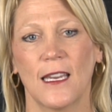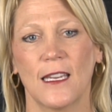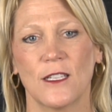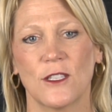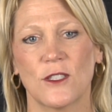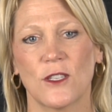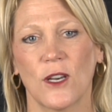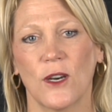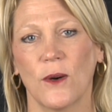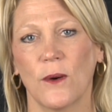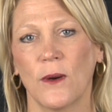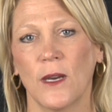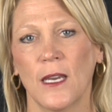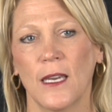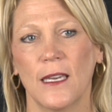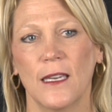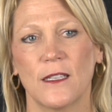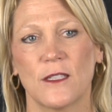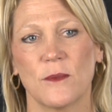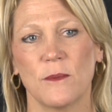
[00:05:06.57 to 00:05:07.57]
And so
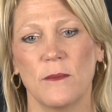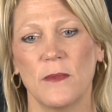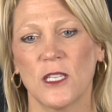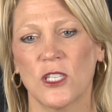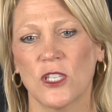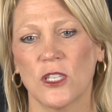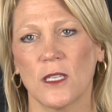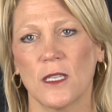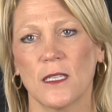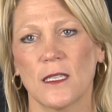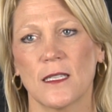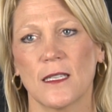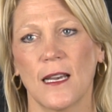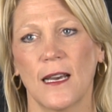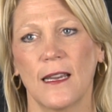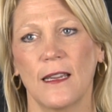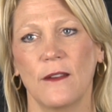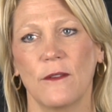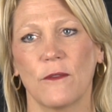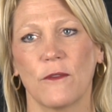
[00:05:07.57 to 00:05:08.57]
it's mission in
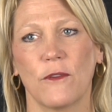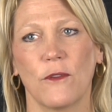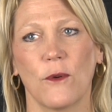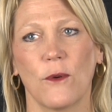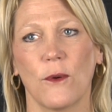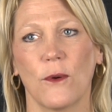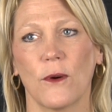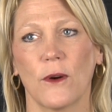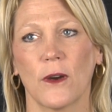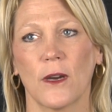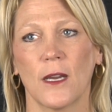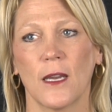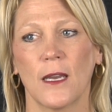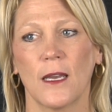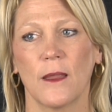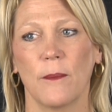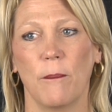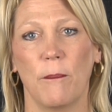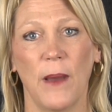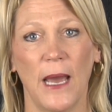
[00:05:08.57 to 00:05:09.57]
sight for
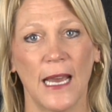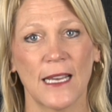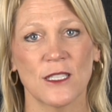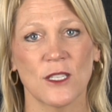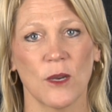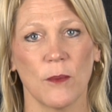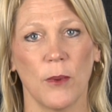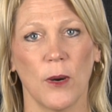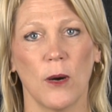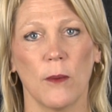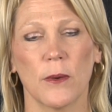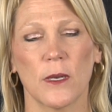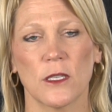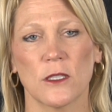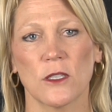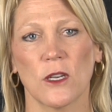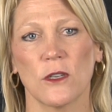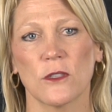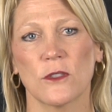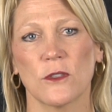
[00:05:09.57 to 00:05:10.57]
basketball, but
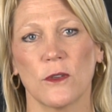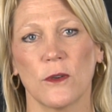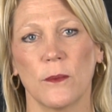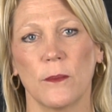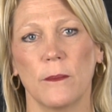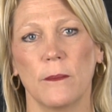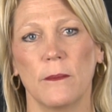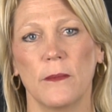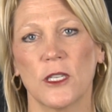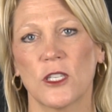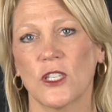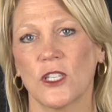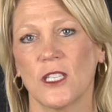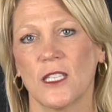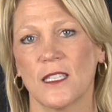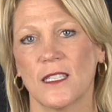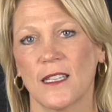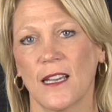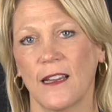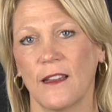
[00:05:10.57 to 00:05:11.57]
it's also
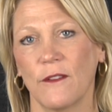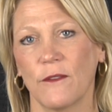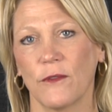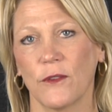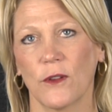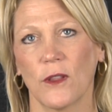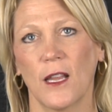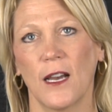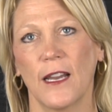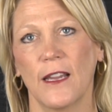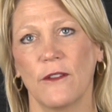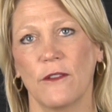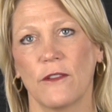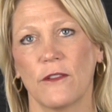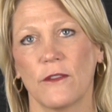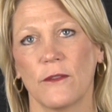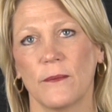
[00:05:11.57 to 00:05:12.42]
mission in sight for life.